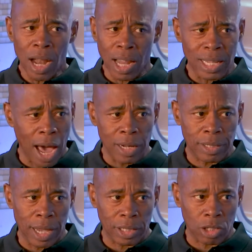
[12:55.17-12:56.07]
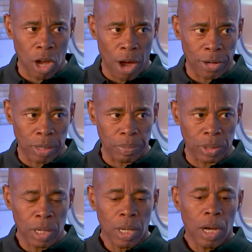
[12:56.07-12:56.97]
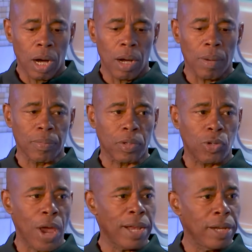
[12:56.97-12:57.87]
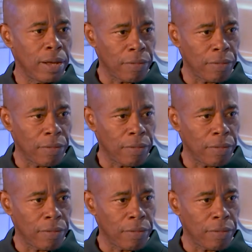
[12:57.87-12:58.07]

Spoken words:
A lot of tech startups, creating the